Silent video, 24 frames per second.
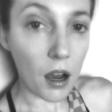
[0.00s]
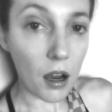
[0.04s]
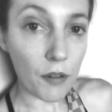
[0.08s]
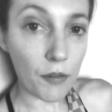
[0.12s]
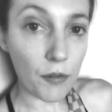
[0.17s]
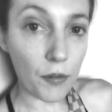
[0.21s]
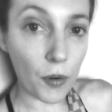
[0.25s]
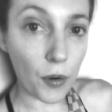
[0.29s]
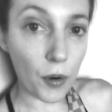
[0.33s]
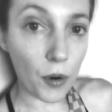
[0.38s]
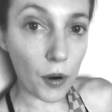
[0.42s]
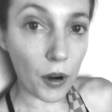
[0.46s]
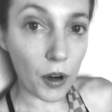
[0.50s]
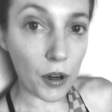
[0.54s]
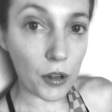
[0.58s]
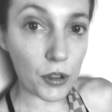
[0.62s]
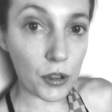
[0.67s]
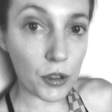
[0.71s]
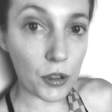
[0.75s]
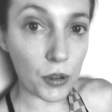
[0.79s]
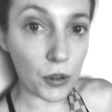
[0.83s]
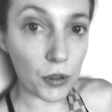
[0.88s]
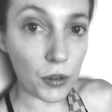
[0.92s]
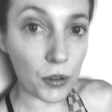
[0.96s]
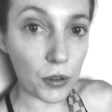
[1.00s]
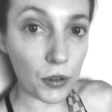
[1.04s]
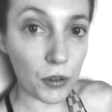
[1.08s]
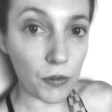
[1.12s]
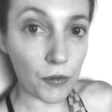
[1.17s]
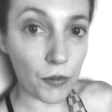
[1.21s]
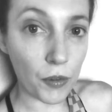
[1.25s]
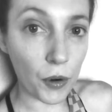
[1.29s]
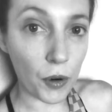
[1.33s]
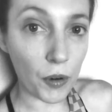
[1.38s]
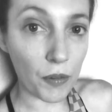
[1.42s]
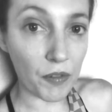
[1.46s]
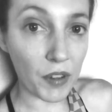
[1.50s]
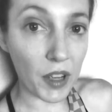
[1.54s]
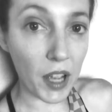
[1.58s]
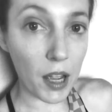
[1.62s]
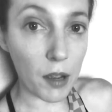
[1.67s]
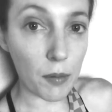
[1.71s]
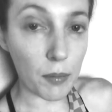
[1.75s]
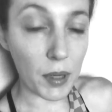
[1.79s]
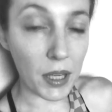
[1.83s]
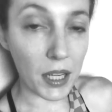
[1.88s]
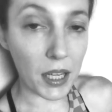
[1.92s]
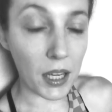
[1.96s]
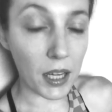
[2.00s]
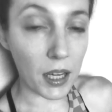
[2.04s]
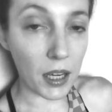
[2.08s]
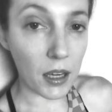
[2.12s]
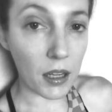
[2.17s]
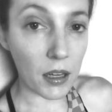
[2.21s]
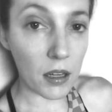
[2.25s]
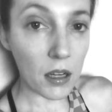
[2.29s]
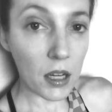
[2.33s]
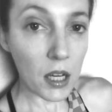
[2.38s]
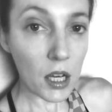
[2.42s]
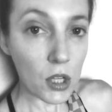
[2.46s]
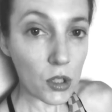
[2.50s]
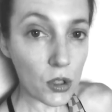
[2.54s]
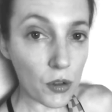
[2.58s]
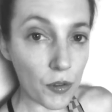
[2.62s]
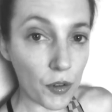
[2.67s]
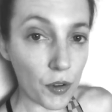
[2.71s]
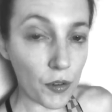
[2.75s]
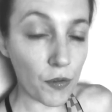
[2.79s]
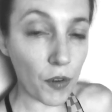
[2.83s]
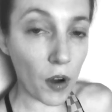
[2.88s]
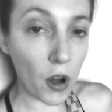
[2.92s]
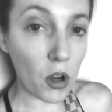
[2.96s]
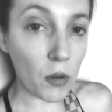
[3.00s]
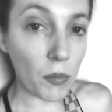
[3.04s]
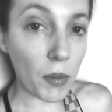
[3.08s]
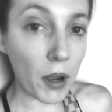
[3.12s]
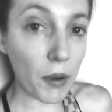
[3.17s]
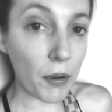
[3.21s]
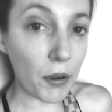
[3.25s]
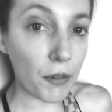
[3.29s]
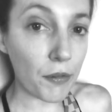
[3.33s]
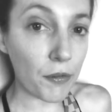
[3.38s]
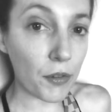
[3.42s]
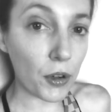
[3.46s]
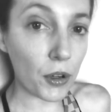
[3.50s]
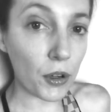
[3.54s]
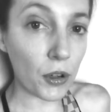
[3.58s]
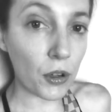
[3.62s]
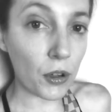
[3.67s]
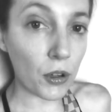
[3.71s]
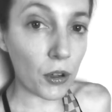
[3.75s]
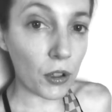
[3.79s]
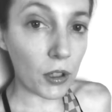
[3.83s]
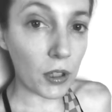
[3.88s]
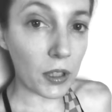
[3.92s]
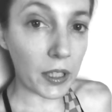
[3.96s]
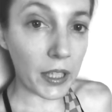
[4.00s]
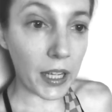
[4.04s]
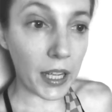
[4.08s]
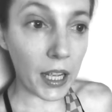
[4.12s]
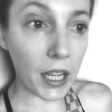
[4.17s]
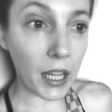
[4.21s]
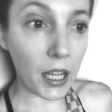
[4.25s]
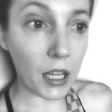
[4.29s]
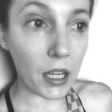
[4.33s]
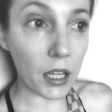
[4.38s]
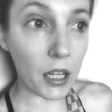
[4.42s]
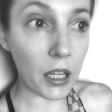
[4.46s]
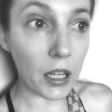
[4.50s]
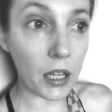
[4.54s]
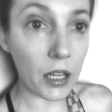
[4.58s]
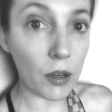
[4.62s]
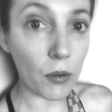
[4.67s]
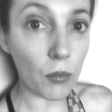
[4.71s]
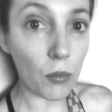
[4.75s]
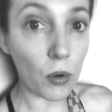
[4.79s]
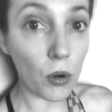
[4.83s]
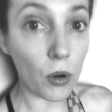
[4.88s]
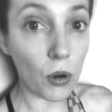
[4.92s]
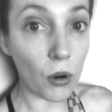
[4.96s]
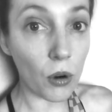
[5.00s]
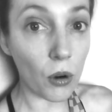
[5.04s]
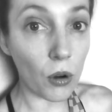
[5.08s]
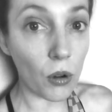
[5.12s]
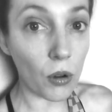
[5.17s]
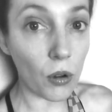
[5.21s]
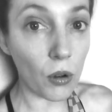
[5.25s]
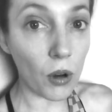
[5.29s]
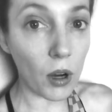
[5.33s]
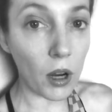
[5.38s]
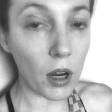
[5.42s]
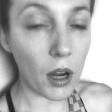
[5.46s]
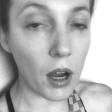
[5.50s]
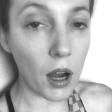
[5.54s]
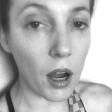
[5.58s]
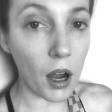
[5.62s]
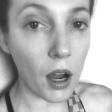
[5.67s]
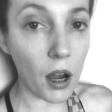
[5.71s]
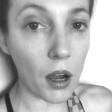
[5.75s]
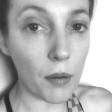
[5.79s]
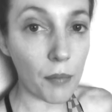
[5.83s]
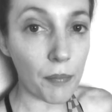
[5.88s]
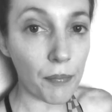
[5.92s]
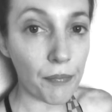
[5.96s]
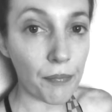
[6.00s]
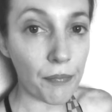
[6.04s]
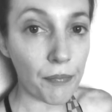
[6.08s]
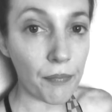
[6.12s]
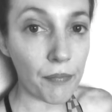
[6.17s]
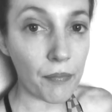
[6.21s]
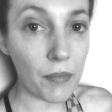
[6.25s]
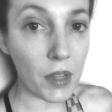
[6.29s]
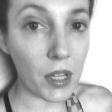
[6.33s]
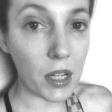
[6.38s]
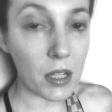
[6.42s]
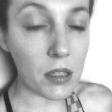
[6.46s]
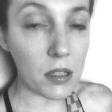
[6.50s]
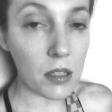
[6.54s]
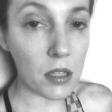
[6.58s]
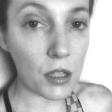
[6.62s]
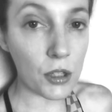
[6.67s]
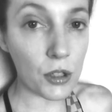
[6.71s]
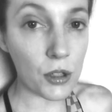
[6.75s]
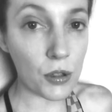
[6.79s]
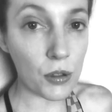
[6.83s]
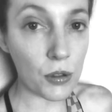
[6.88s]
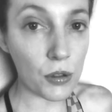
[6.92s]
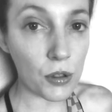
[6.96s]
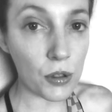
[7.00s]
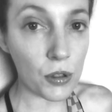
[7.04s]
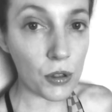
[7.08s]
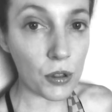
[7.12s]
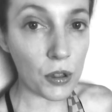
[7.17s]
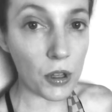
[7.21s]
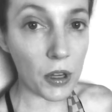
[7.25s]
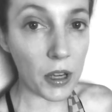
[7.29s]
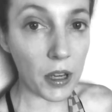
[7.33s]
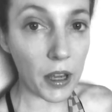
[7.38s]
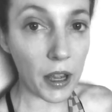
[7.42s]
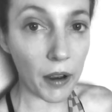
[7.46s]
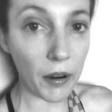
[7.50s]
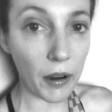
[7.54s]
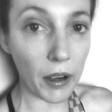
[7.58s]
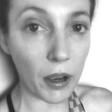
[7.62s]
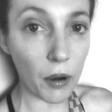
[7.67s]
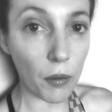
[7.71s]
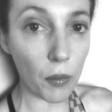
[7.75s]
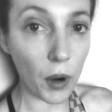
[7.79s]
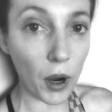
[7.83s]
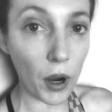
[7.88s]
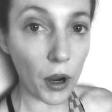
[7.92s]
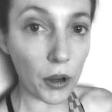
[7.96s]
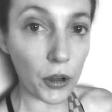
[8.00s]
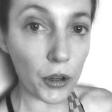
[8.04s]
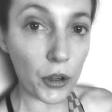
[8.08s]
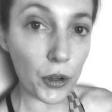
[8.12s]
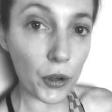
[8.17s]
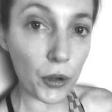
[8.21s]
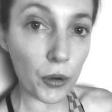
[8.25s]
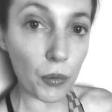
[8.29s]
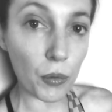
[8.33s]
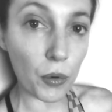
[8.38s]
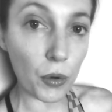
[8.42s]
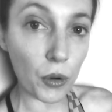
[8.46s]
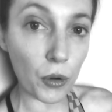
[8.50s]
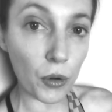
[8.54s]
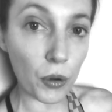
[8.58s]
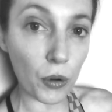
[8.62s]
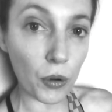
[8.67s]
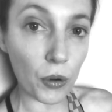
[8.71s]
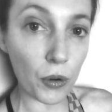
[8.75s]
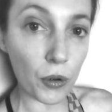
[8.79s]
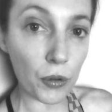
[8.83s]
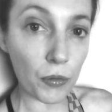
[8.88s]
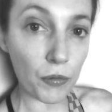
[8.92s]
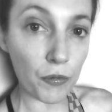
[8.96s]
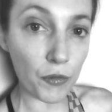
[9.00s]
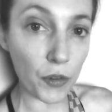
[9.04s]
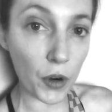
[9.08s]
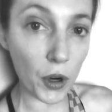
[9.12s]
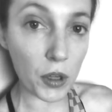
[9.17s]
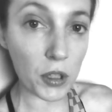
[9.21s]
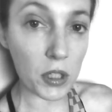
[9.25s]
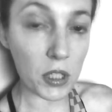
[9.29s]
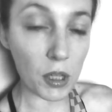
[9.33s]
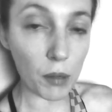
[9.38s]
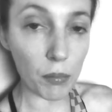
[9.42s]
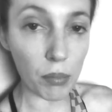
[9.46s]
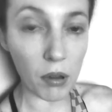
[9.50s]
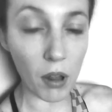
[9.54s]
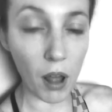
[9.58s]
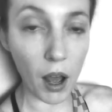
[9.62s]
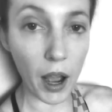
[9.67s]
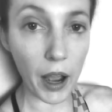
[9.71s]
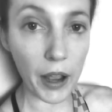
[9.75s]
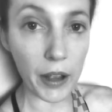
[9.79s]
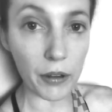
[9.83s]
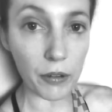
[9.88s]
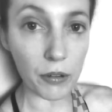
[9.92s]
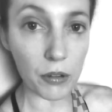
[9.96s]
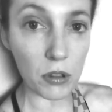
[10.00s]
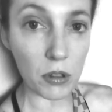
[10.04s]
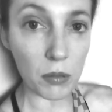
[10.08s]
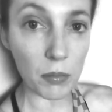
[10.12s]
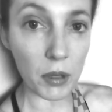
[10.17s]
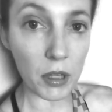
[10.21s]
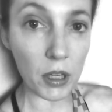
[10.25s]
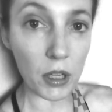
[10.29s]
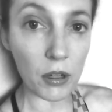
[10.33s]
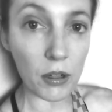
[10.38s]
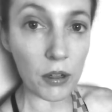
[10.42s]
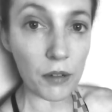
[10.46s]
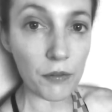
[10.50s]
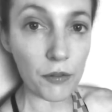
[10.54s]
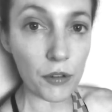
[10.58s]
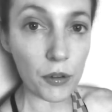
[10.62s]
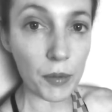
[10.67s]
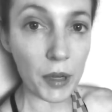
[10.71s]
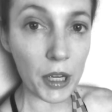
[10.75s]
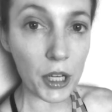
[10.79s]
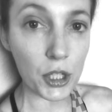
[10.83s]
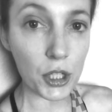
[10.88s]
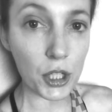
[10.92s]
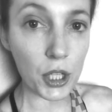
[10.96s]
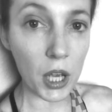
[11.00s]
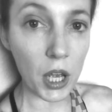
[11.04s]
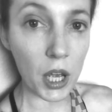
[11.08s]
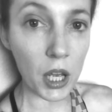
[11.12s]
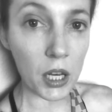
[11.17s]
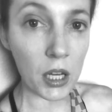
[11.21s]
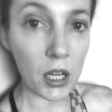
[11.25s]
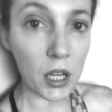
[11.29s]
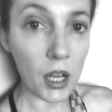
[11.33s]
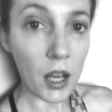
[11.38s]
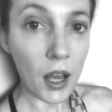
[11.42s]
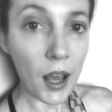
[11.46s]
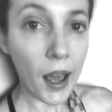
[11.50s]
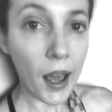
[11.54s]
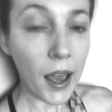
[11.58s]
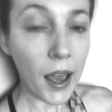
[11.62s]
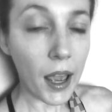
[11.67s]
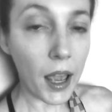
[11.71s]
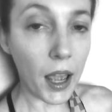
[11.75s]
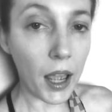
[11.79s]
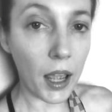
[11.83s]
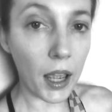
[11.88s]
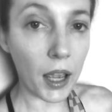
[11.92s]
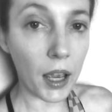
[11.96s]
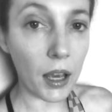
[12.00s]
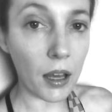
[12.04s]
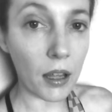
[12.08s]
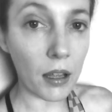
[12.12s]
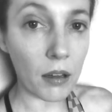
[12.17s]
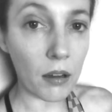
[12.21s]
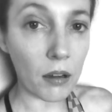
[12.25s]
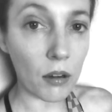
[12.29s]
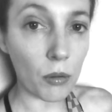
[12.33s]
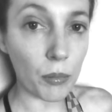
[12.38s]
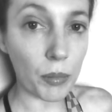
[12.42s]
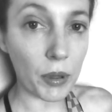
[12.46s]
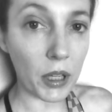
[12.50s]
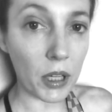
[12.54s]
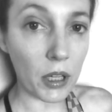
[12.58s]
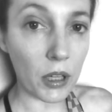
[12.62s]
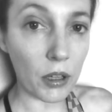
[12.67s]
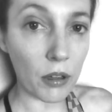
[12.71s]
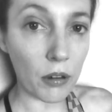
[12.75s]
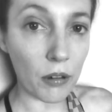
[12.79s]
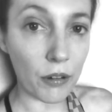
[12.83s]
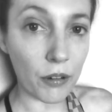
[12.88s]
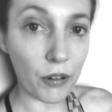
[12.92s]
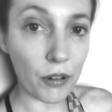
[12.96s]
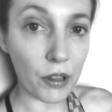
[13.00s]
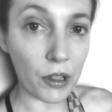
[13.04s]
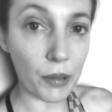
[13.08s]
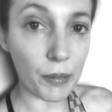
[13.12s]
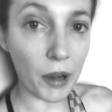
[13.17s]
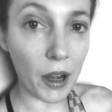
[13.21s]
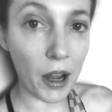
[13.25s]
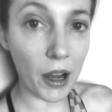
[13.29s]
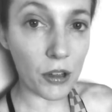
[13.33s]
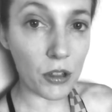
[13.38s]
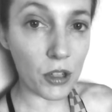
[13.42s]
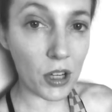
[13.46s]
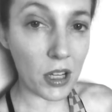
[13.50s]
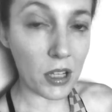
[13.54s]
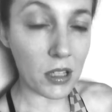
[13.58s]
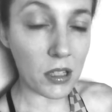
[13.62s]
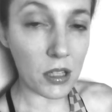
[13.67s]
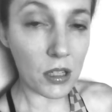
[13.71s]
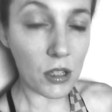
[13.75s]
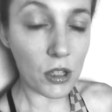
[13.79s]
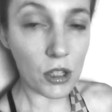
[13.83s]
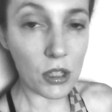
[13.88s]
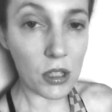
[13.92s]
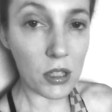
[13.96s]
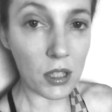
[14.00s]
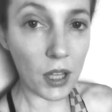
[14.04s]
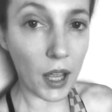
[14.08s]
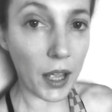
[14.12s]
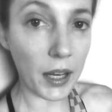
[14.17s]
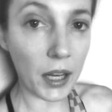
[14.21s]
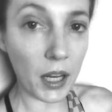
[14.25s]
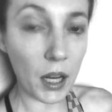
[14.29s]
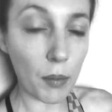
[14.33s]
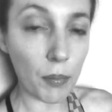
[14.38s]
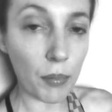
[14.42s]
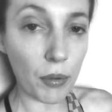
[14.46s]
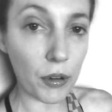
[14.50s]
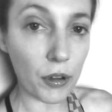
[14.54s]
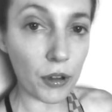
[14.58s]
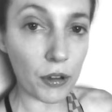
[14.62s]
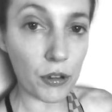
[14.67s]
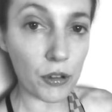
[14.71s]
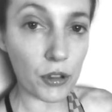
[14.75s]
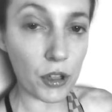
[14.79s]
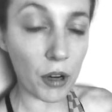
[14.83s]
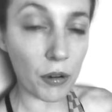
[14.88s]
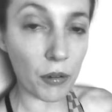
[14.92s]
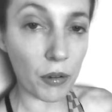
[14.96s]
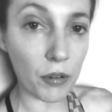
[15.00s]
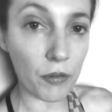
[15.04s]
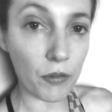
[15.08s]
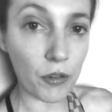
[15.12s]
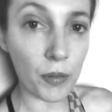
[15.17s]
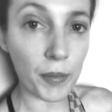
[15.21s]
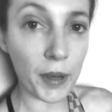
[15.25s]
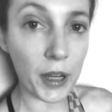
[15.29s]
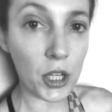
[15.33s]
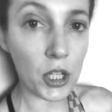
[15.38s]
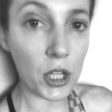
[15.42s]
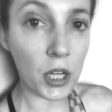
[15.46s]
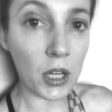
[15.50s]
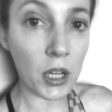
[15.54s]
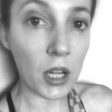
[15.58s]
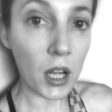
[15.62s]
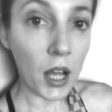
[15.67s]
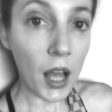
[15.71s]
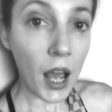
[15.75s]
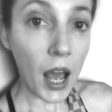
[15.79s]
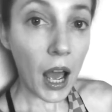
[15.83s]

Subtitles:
for VIPKid. So if you follow my referral link, it will send you to the area where you will first apply. You'll submit your information, and it'll be, you know, your email address and just signing up with your general information.